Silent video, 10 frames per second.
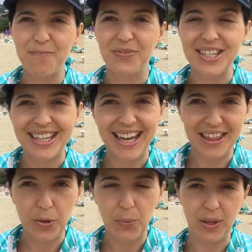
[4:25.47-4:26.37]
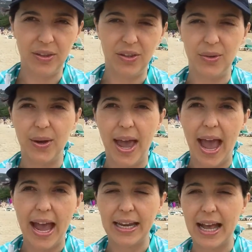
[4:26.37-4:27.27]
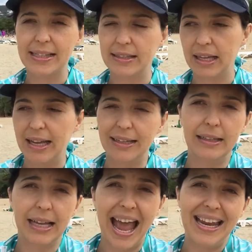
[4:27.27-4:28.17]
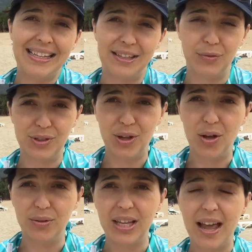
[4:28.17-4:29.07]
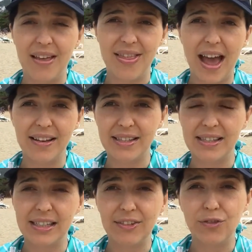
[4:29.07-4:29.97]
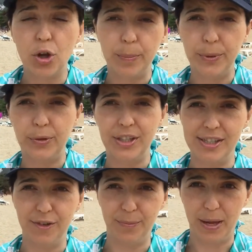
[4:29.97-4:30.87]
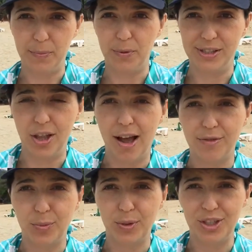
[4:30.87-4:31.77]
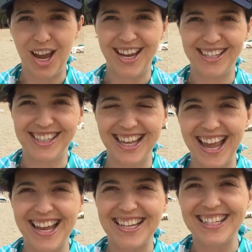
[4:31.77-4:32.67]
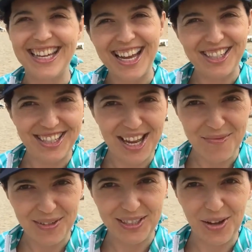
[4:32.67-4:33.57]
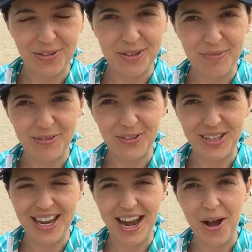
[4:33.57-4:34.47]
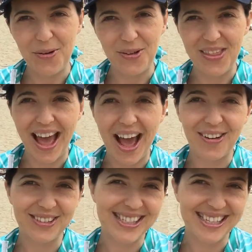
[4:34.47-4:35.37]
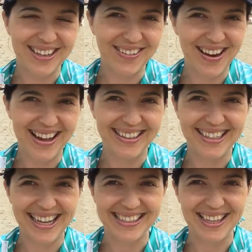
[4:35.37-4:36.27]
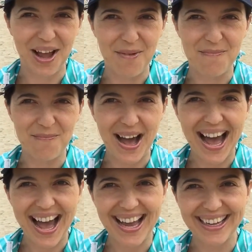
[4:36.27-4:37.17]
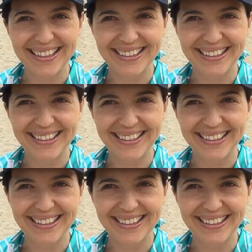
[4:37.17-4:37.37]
together with you, and as a result, thousands, if not millions of people's lives will be changed. Natasa Denman, the ultimate 48-hour author. I will see you around next time. Bye!